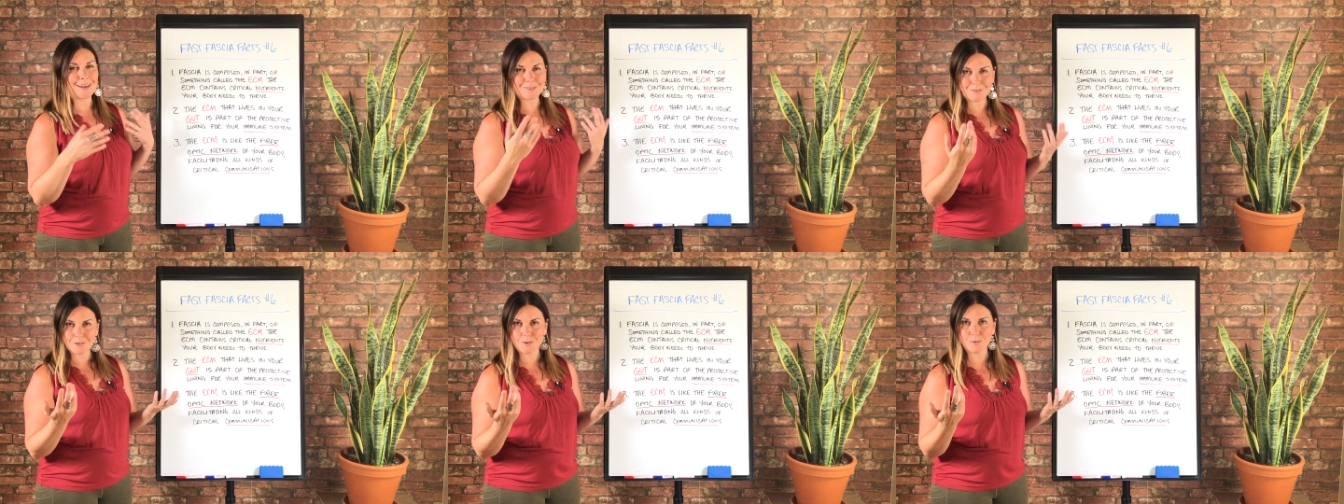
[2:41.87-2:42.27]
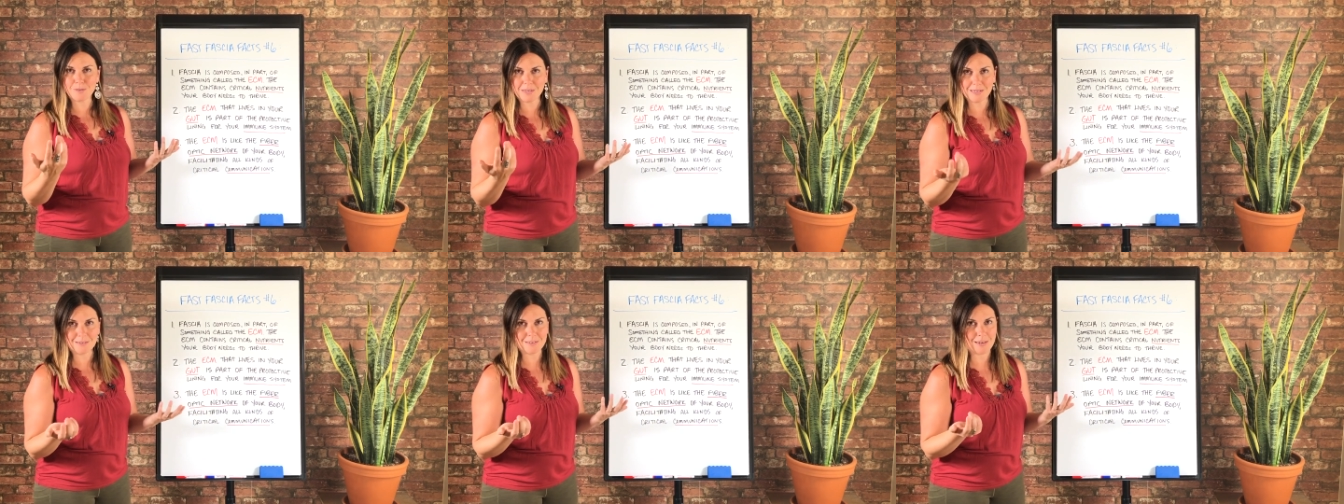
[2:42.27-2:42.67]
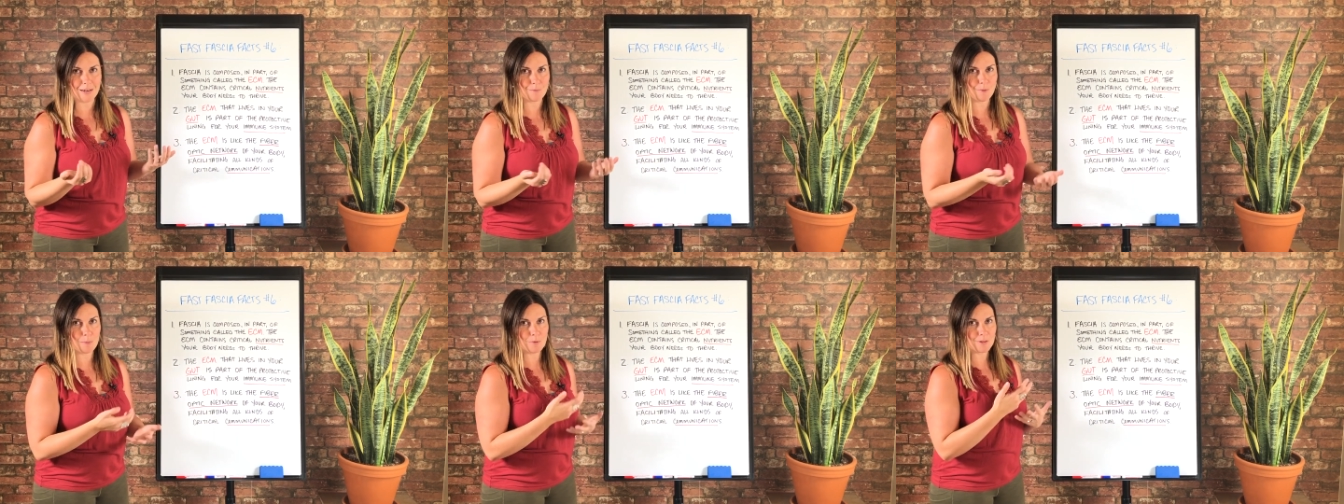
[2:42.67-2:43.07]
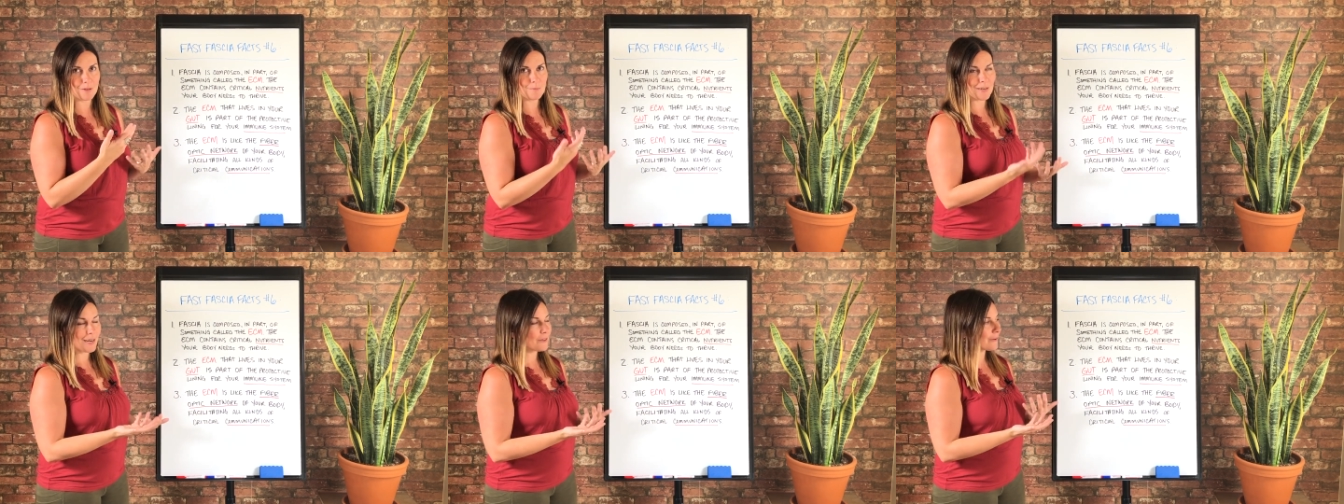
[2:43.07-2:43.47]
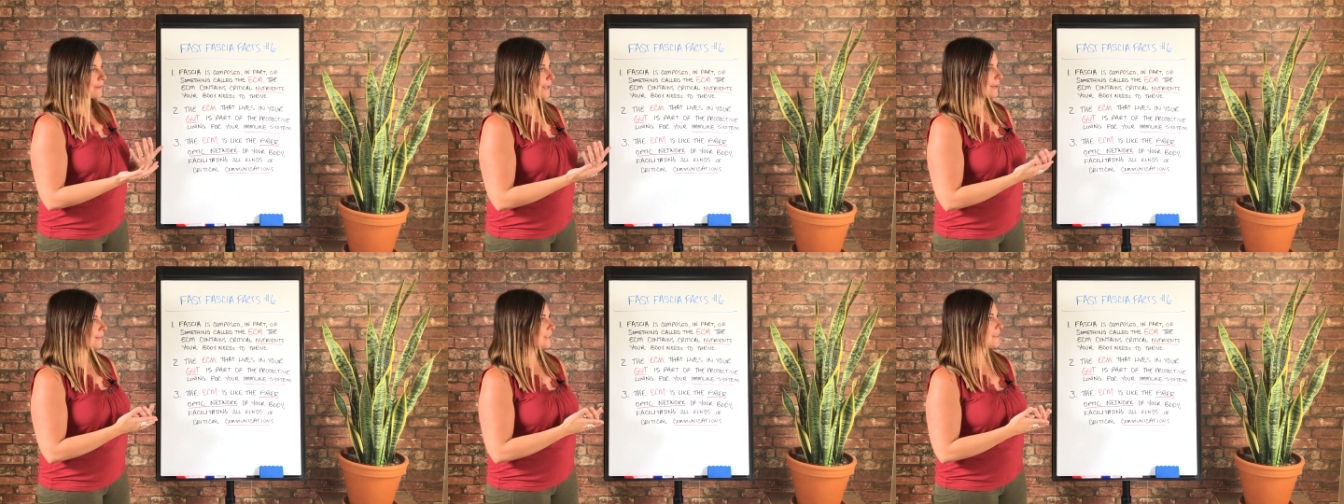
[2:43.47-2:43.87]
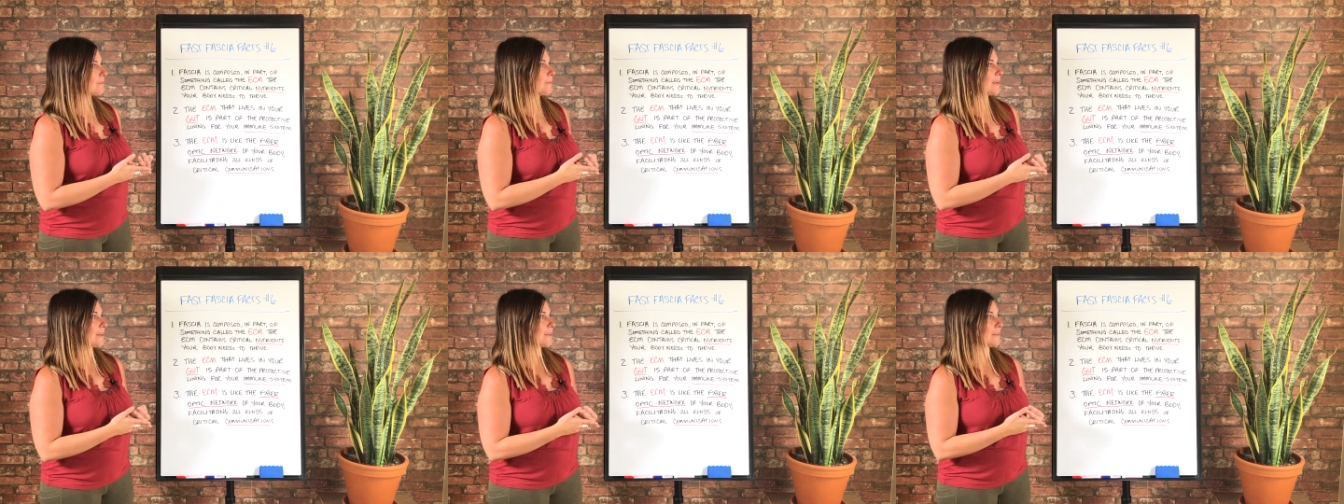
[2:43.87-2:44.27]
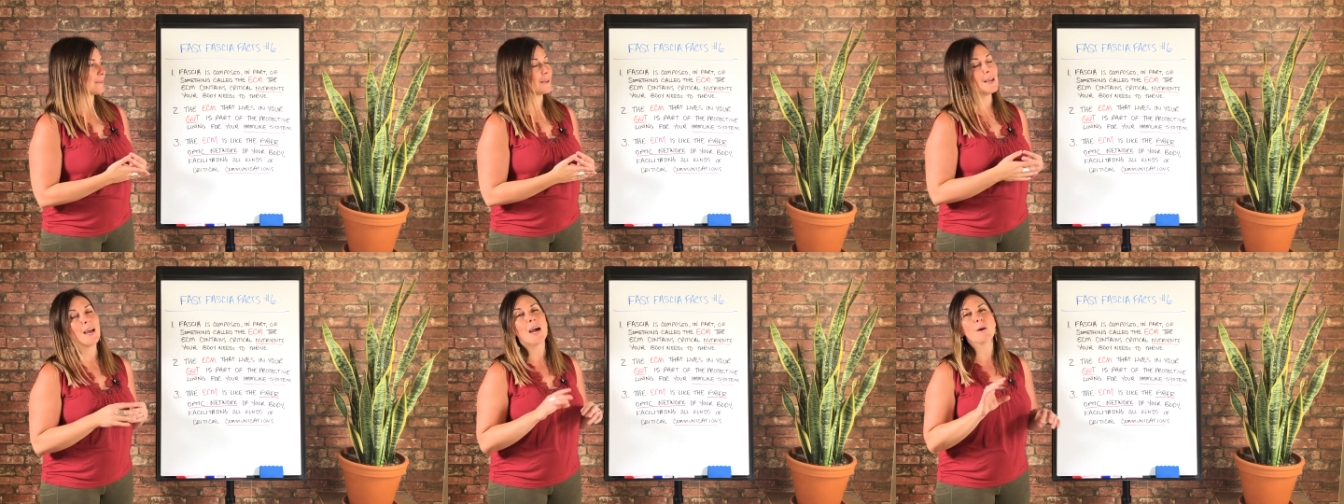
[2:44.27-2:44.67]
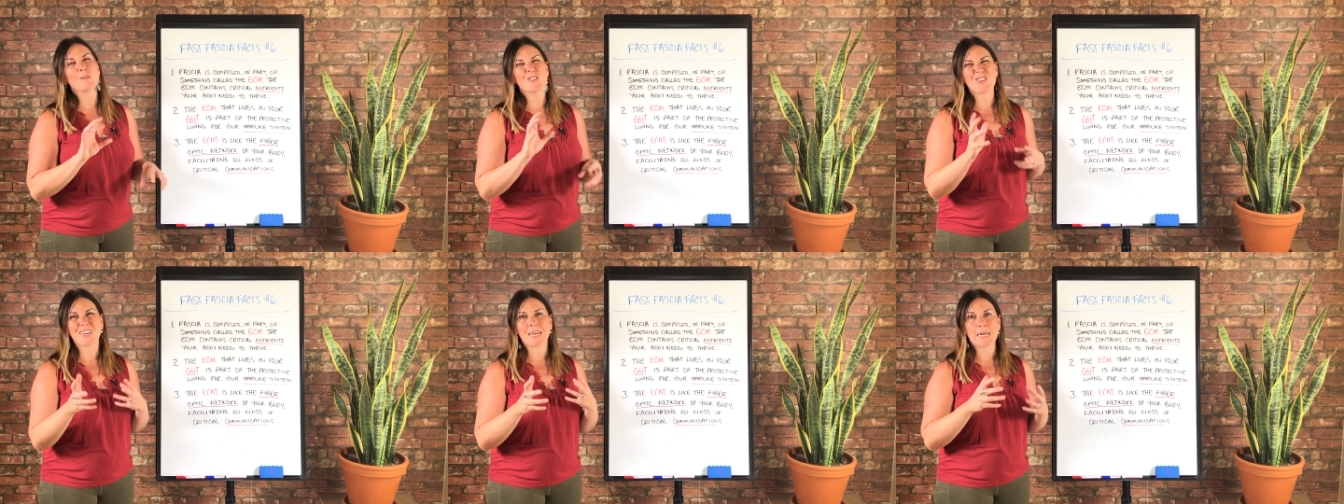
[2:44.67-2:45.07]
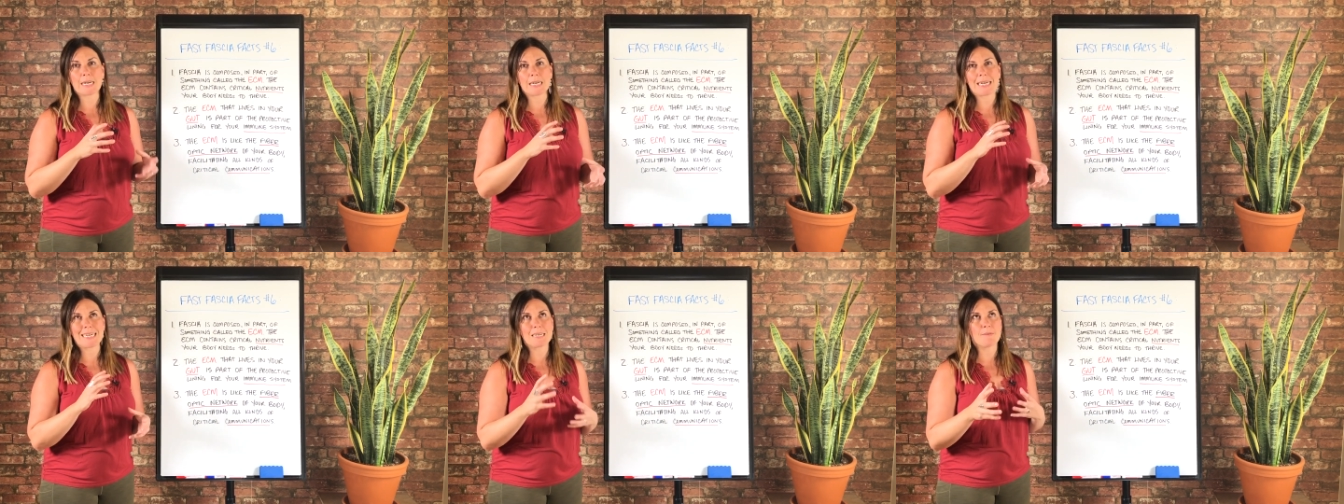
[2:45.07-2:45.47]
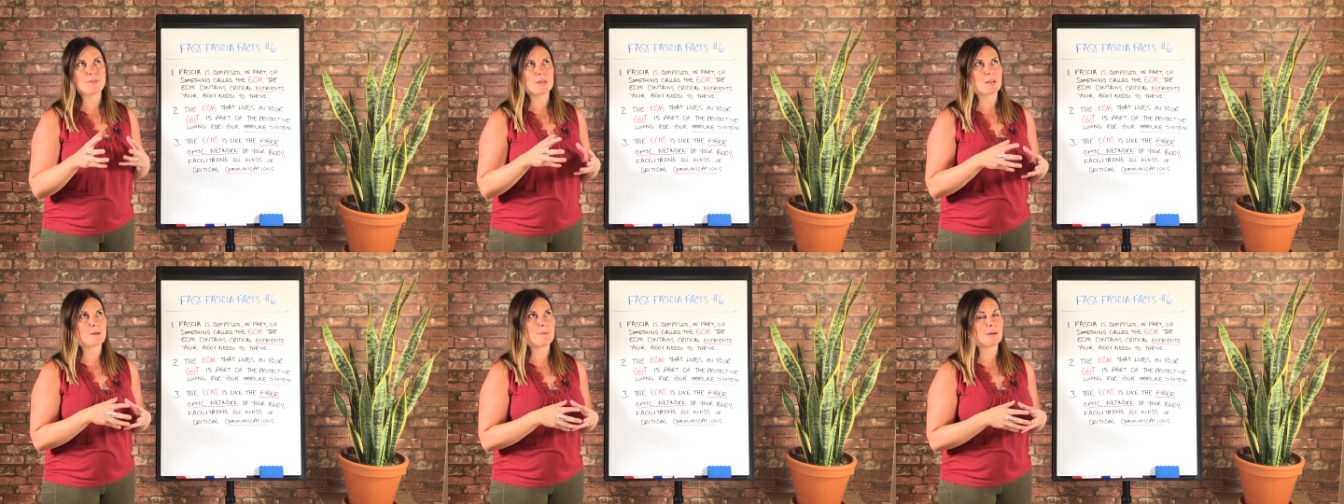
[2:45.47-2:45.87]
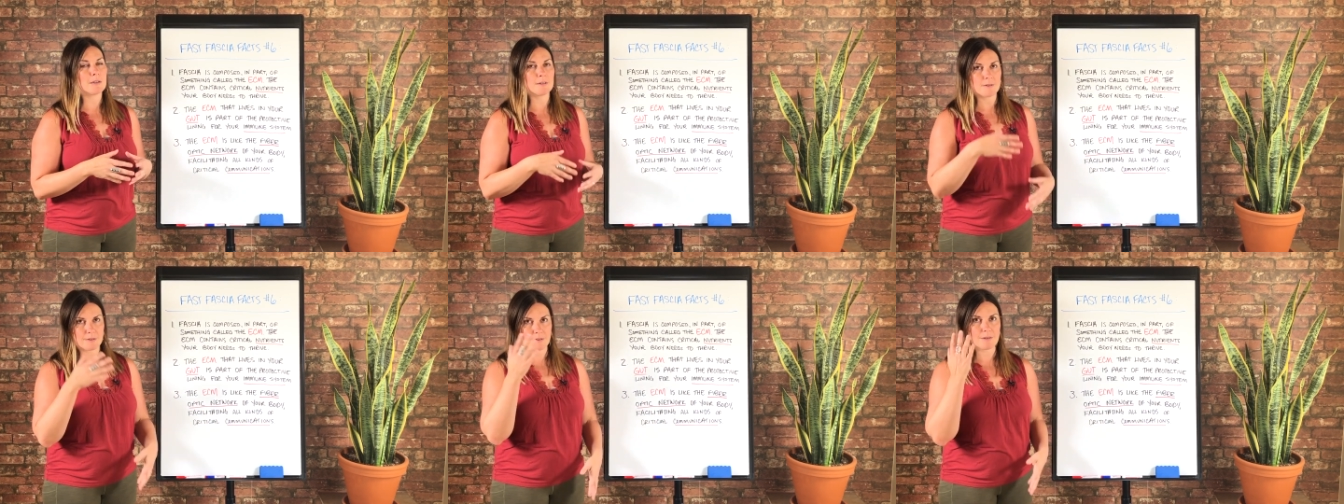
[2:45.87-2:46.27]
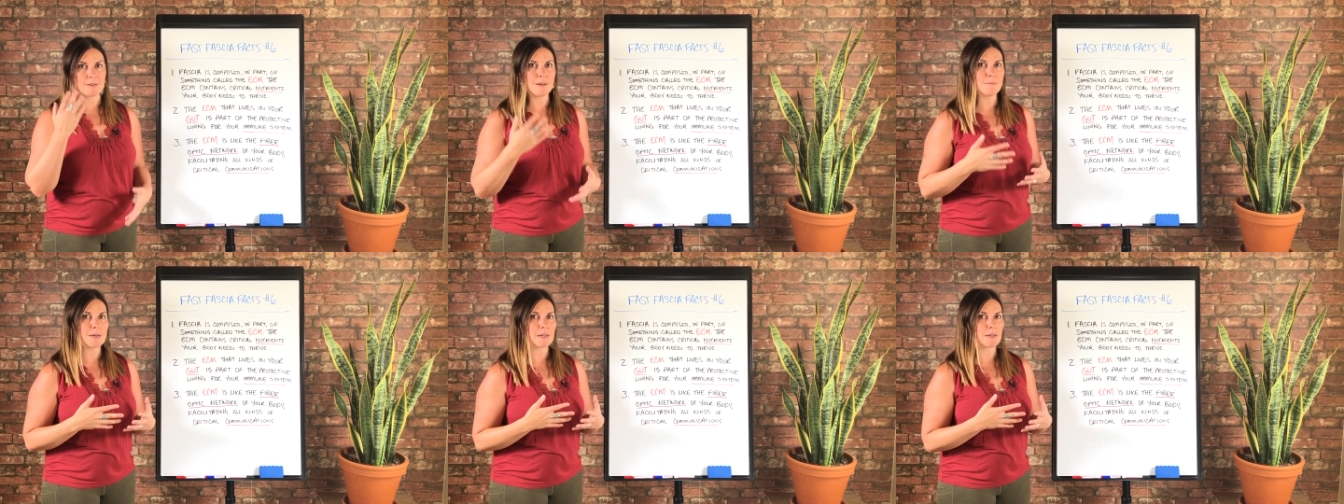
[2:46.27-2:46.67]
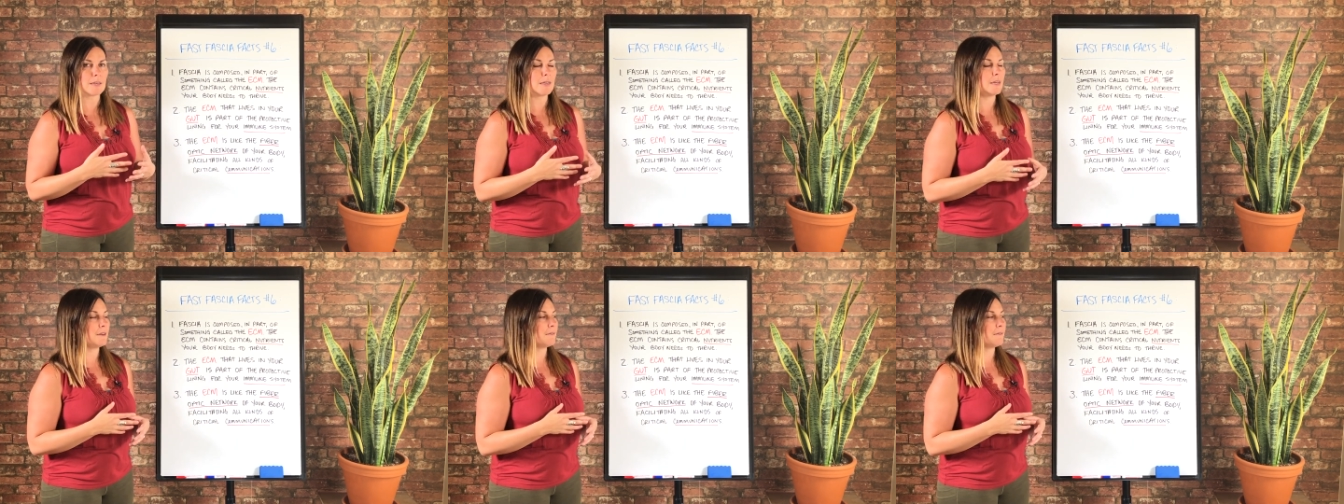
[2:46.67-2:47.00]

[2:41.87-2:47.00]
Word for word: has to do with the ECM. I put them together like this because I want you to kind of think about it systemically,